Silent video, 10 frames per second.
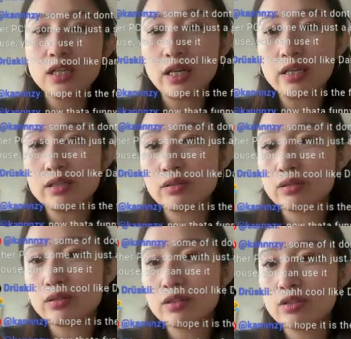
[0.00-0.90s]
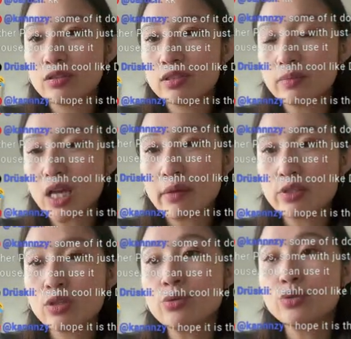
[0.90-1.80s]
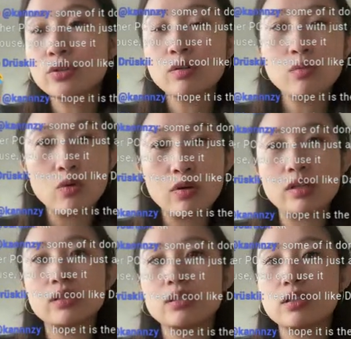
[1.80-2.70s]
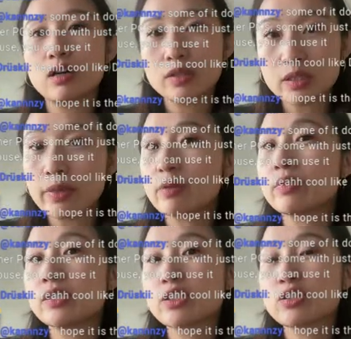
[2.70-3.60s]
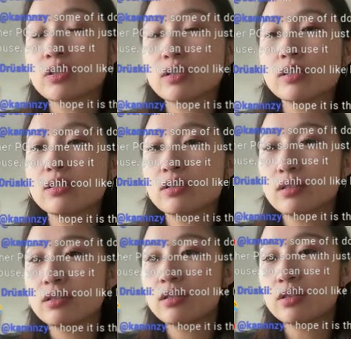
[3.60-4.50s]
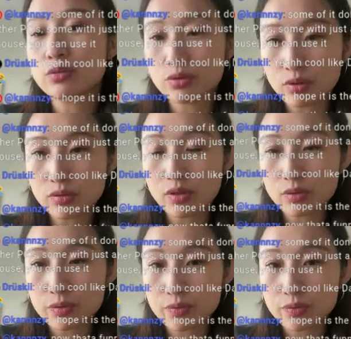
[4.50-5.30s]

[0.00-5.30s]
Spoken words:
and sometimes those who know more are in a better position than those who don't know.